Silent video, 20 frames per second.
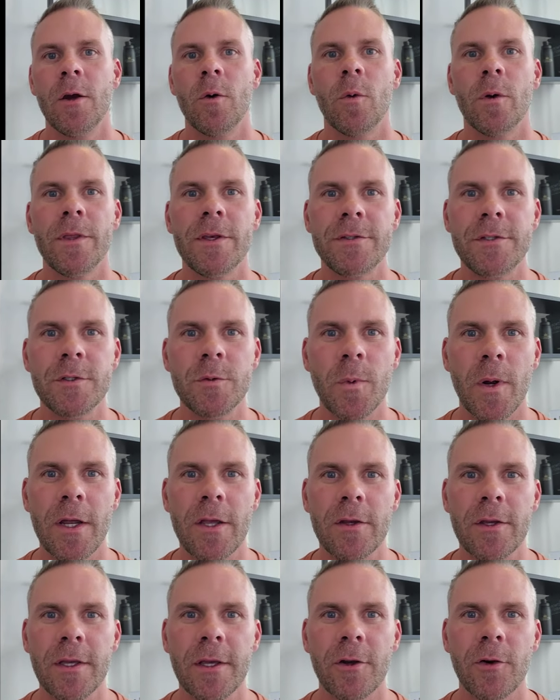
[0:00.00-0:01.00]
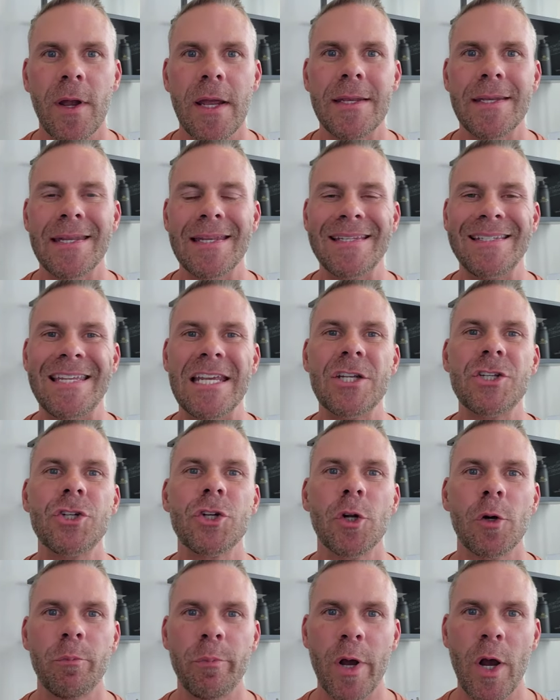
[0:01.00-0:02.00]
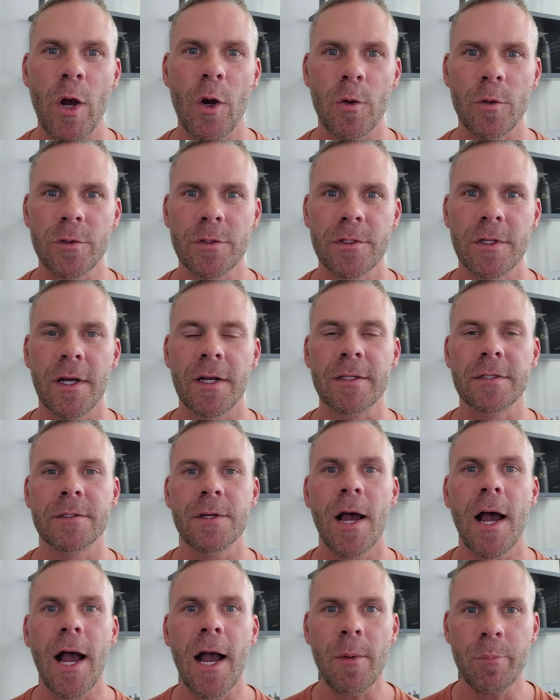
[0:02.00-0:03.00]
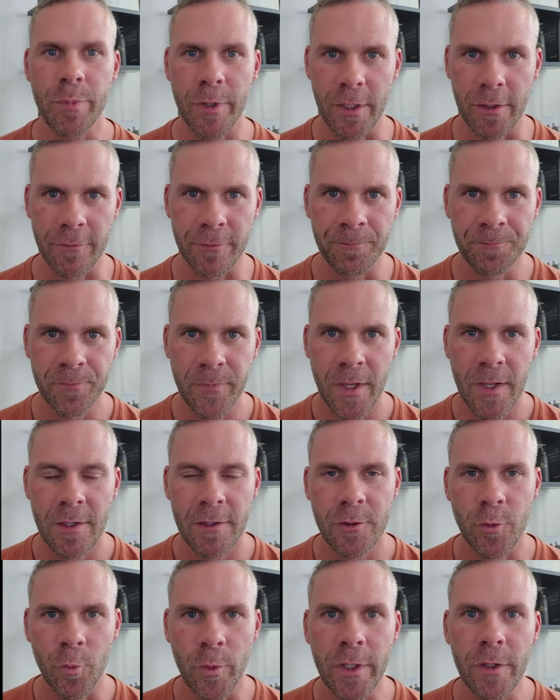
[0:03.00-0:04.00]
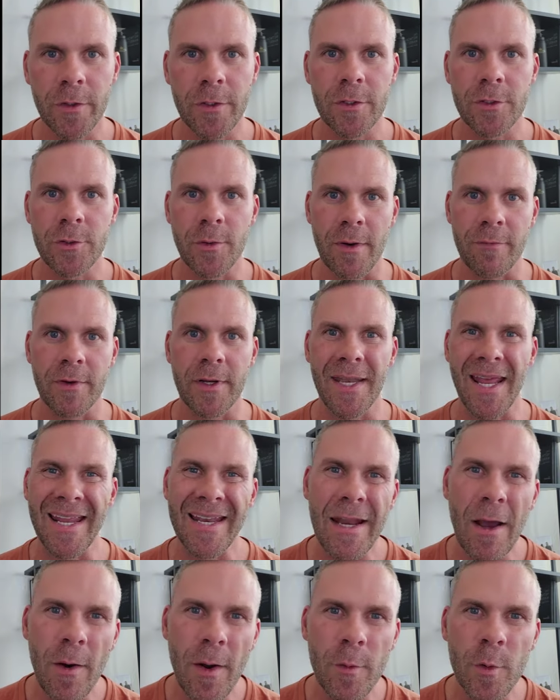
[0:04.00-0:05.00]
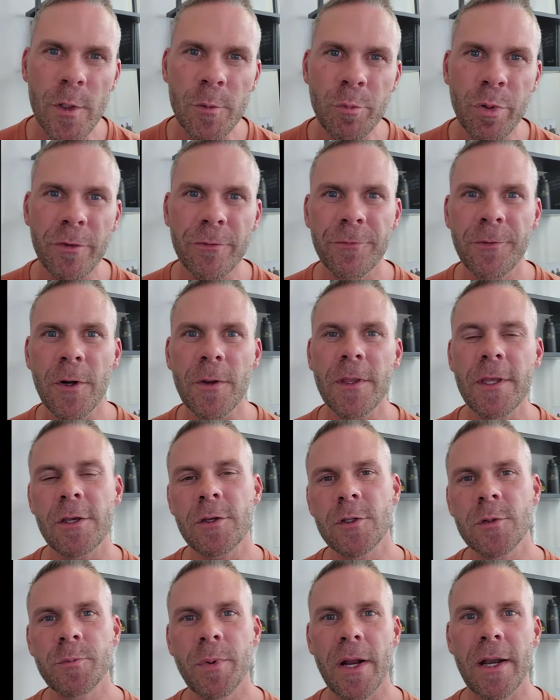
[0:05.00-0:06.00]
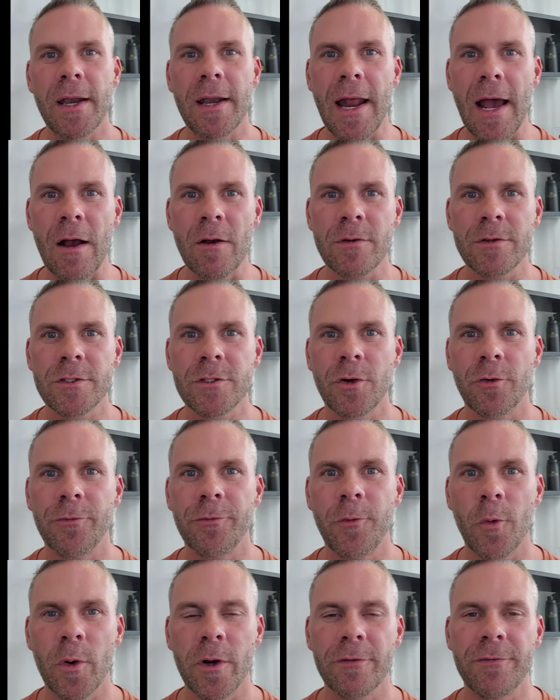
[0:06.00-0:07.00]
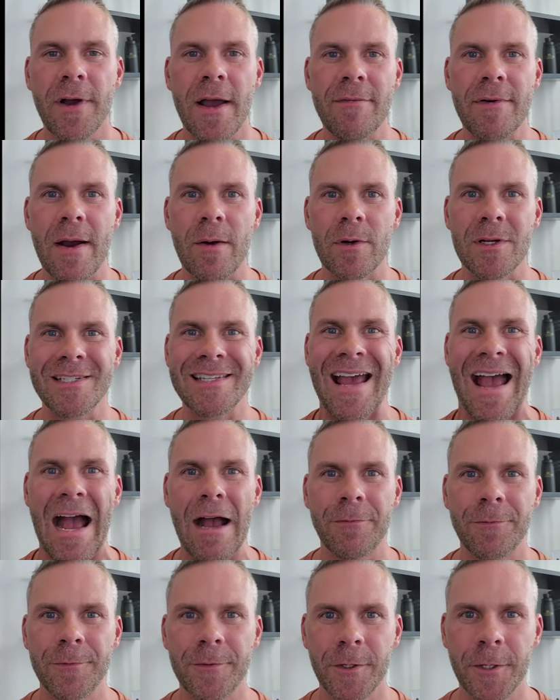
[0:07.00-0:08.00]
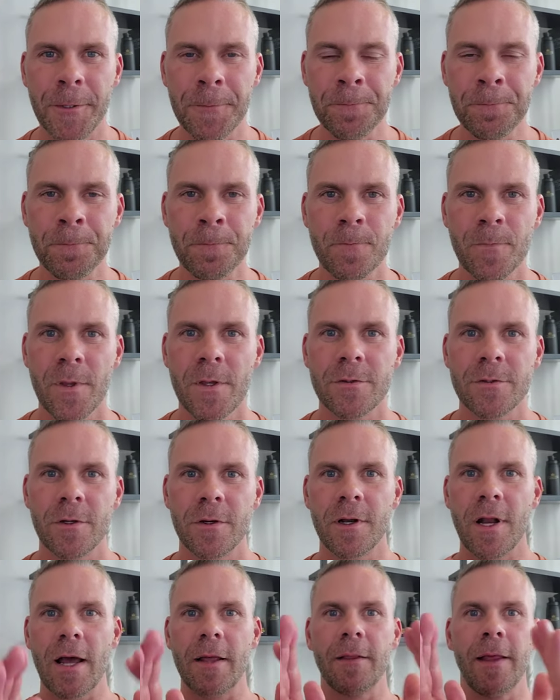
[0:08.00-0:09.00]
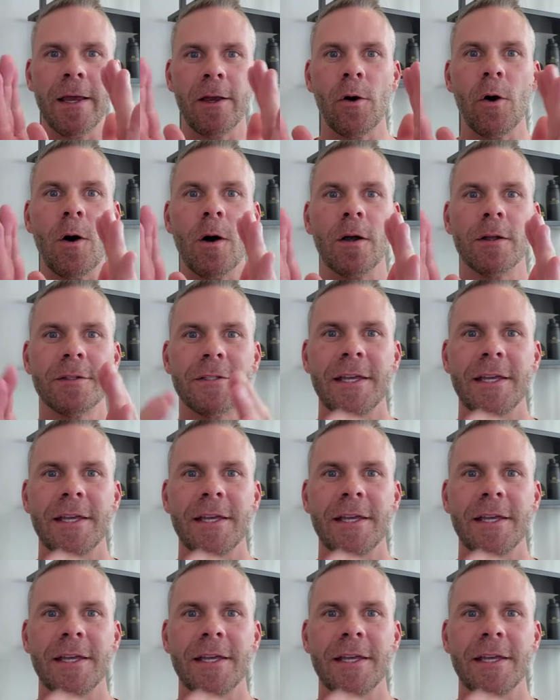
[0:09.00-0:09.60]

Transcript: Well, this is where you can create an additional post on top of the reel you do every day. Now, I would prefer that you spread it out, so four to five hours after, so they're not like all